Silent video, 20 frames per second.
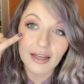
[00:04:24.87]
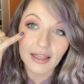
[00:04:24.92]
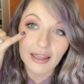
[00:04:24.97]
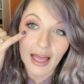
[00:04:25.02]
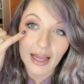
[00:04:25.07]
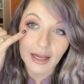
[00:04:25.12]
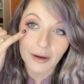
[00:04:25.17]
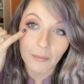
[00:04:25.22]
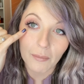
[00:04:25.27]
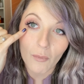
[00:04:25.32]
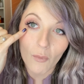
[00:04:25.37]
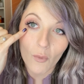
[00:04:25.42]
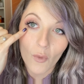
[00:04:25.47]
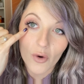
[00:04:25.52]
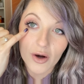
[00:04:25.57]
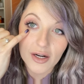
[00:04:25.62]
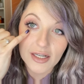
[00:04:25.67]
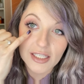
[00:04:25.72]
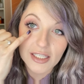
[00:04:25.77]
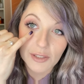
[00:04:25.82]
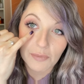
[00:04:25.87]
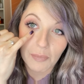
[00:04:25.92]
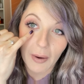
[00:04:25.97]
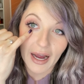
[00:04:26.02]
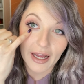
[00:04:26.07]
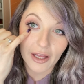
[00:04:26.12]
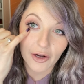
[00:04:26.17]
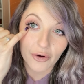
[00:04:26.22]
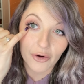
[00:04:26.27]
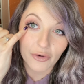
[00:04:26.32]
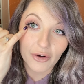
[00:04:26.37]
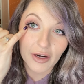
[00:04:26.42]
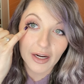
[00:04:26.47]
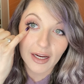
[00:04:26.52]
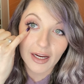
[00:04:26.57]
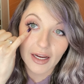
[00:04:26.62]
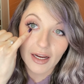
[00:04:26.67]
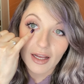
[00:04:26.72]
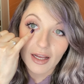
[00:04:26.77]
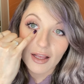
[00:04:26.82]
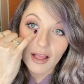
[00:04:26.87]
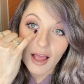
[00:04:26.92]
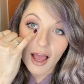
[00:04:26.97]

like more spidery,